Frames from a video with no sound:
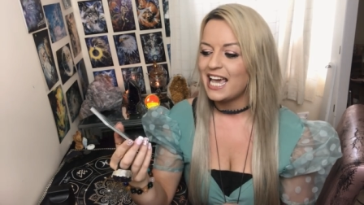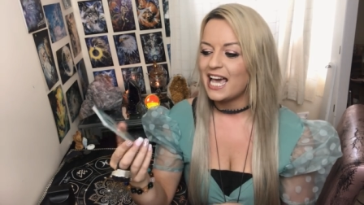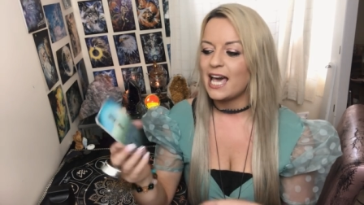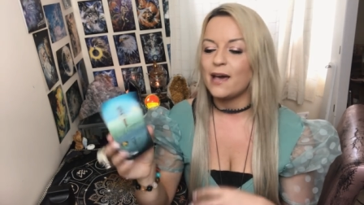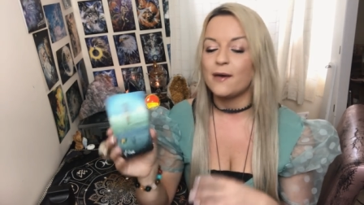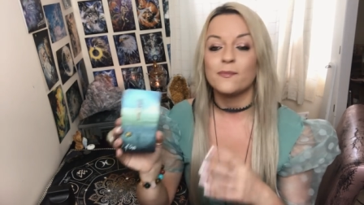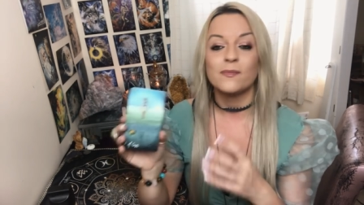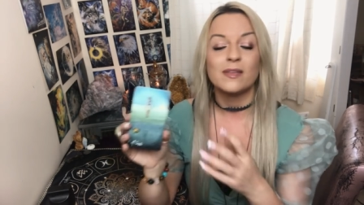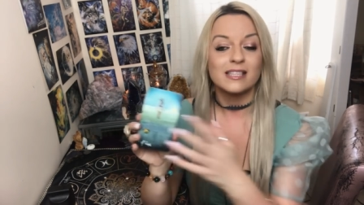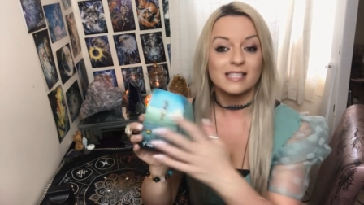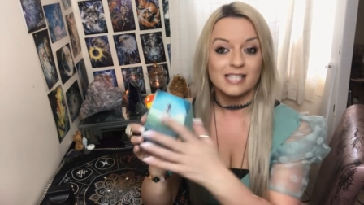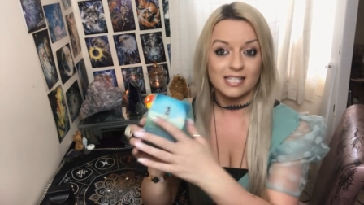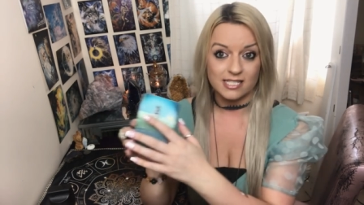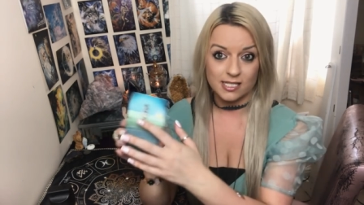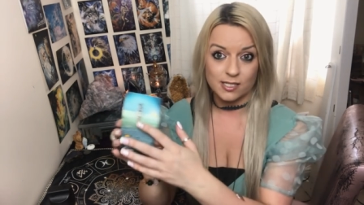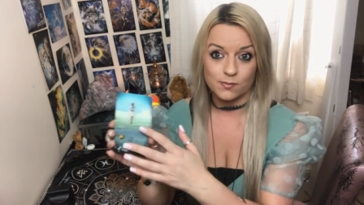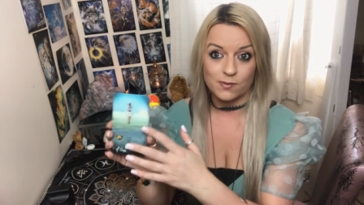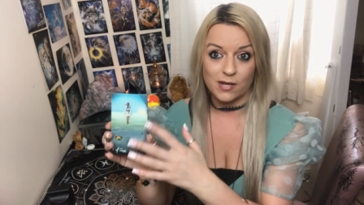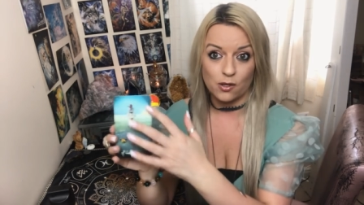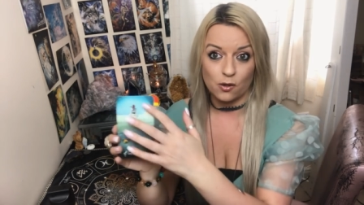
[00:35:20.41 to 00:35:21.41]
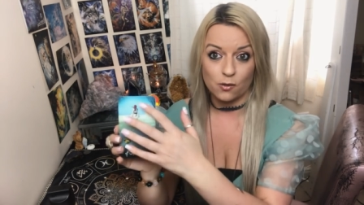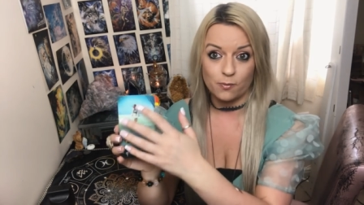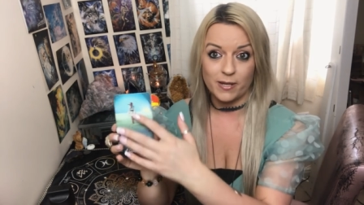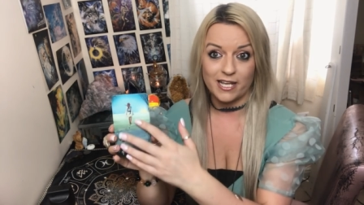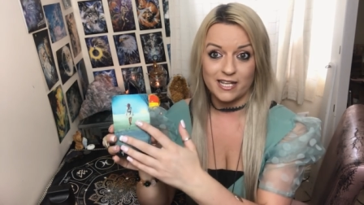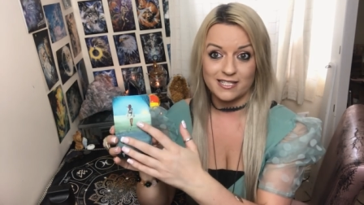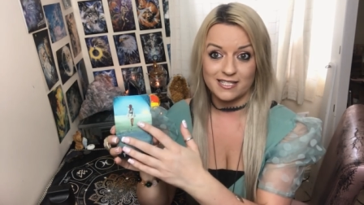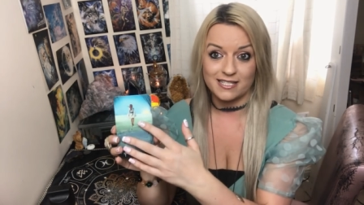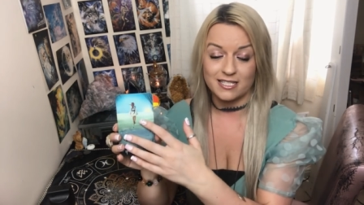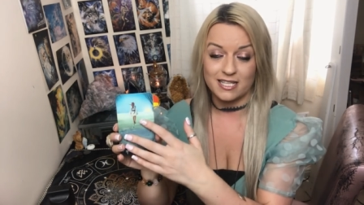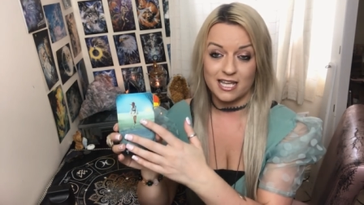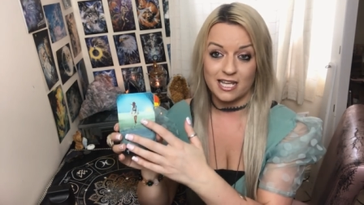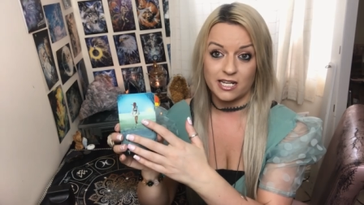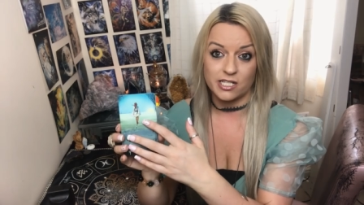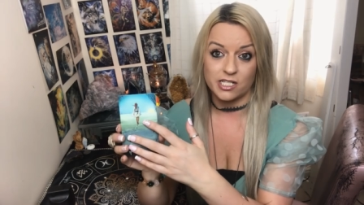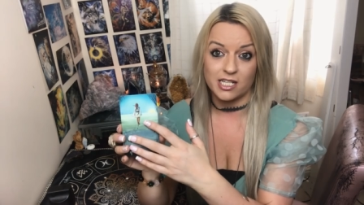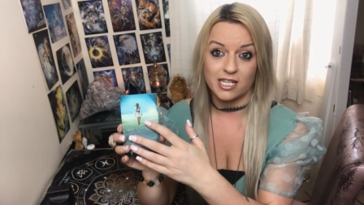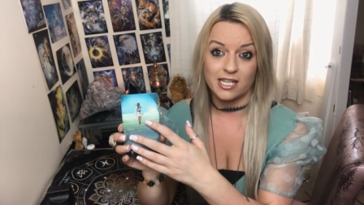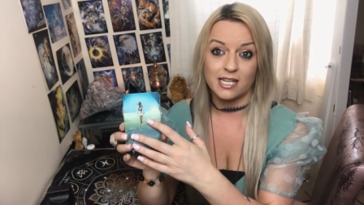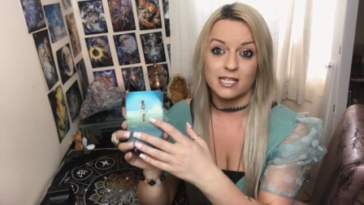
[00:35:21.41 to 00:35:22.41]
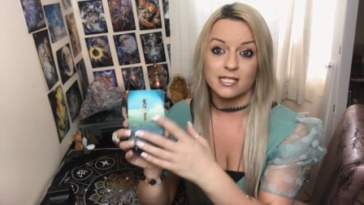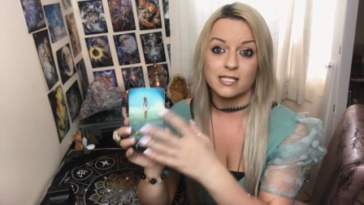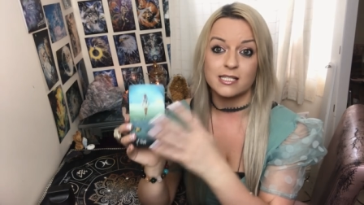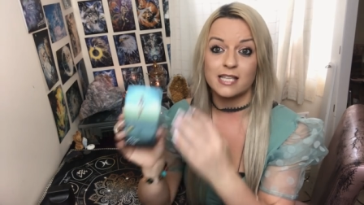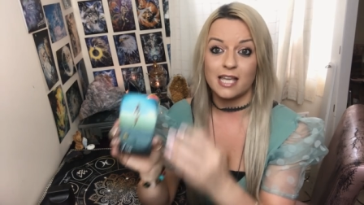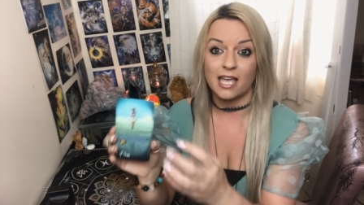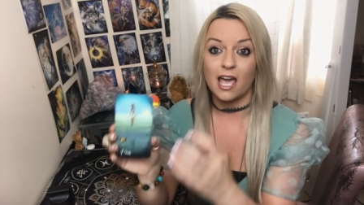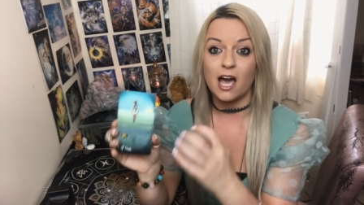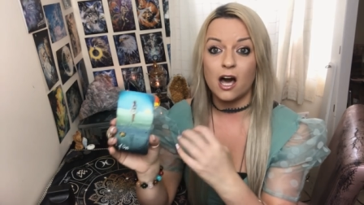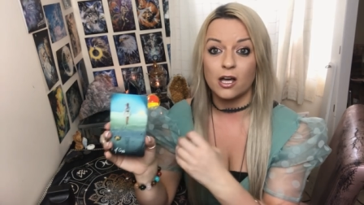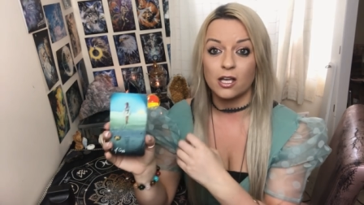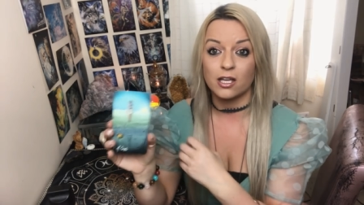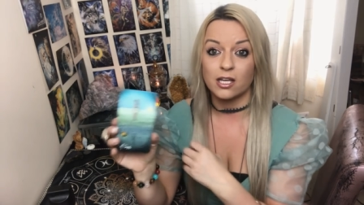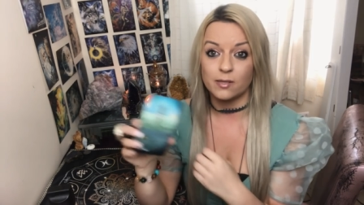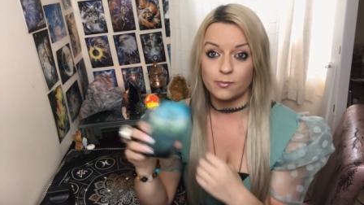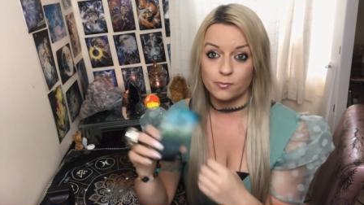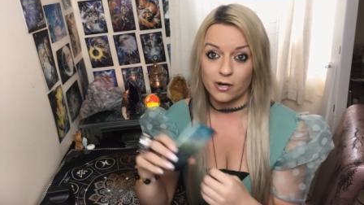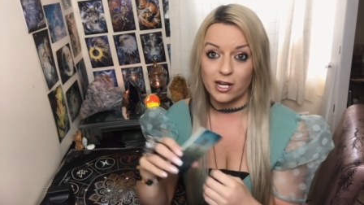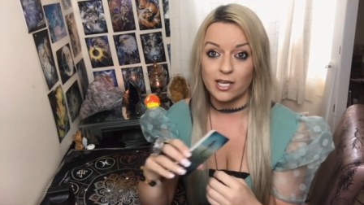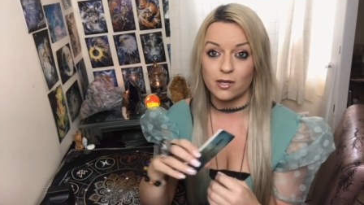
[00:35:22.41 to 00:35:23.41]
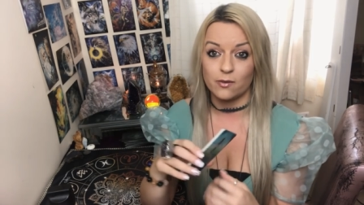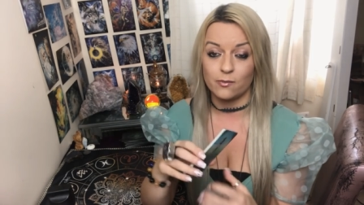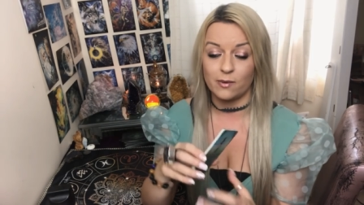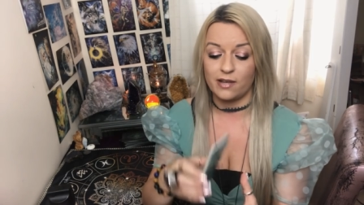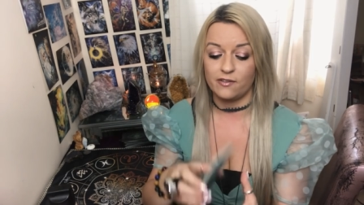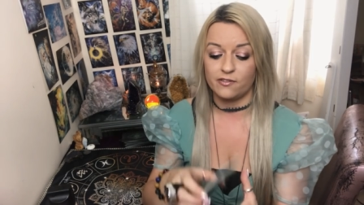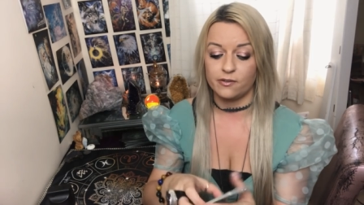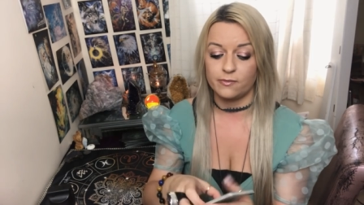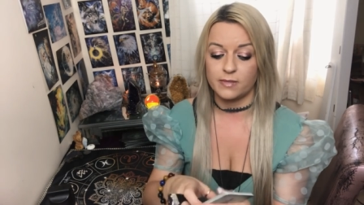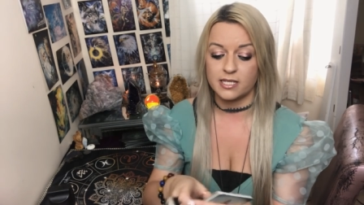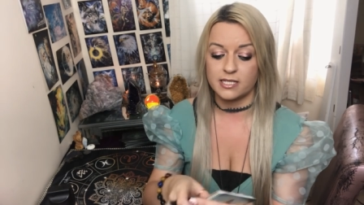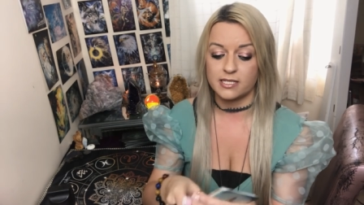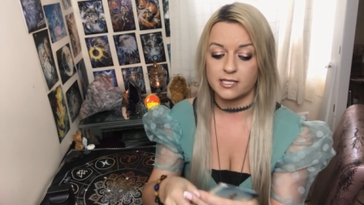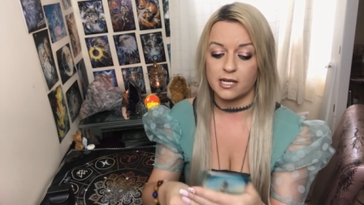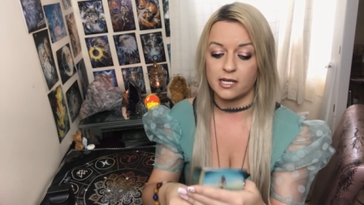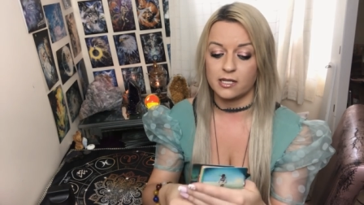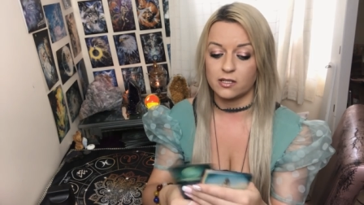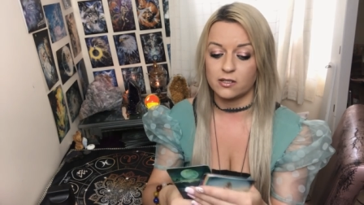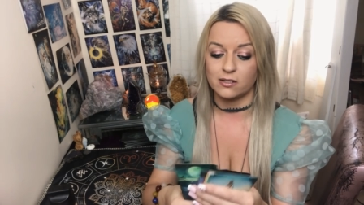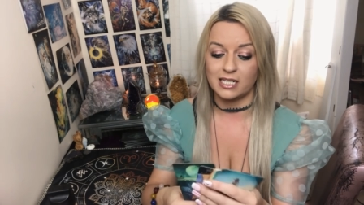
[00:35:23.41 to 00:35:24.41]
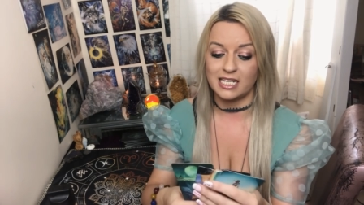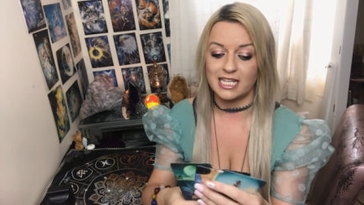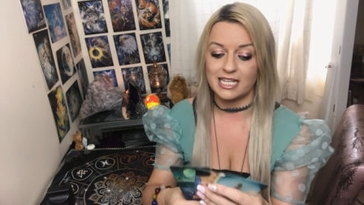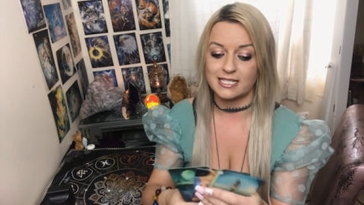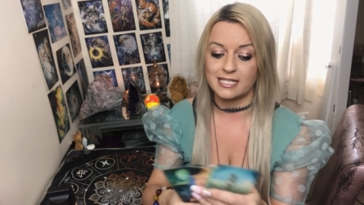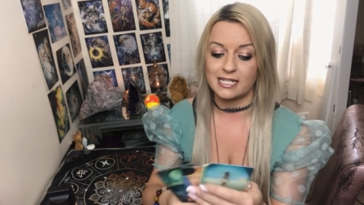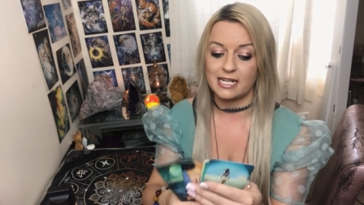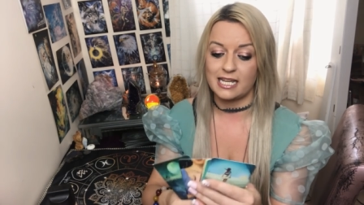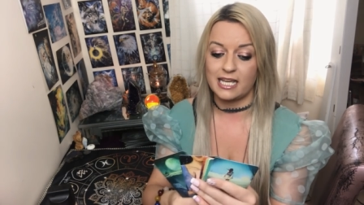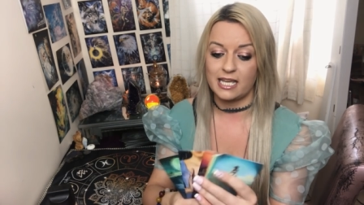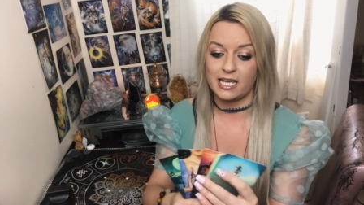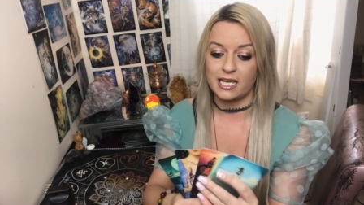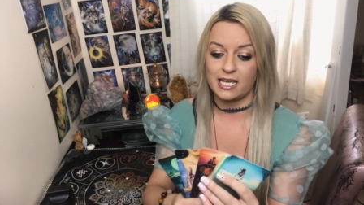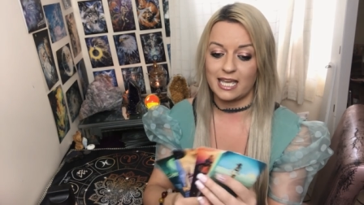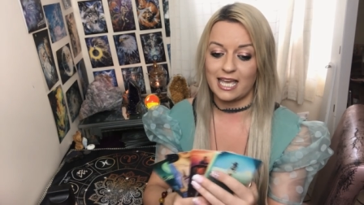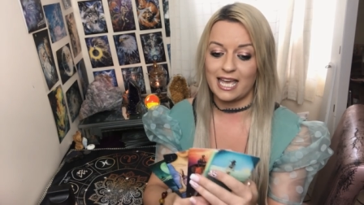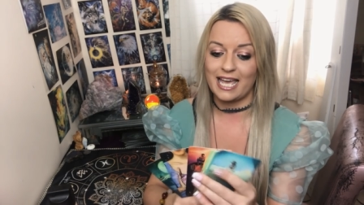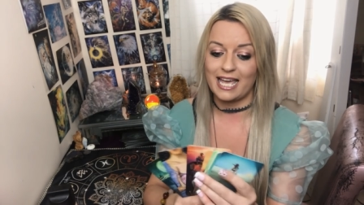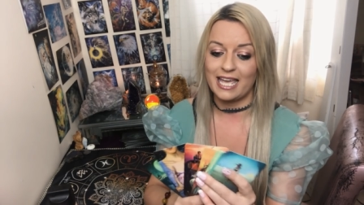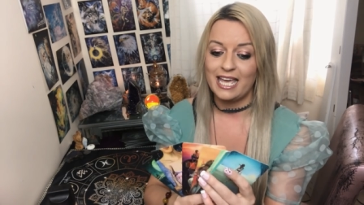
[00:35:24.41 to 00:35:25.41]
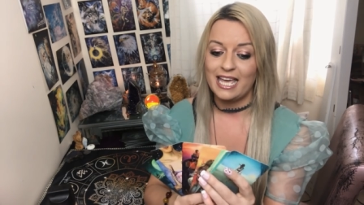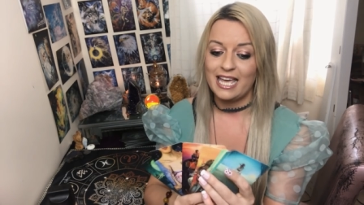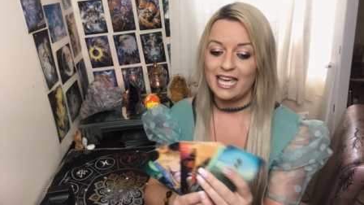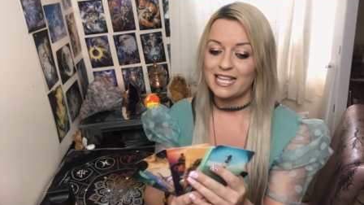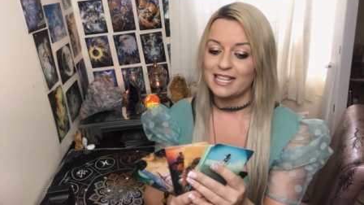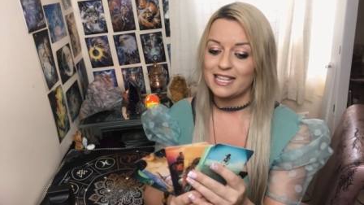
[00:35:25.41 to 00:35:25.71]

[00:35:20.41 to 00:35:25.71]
Um, this is where your person's energy is. They aren't going to break away from this cycle easily, okay?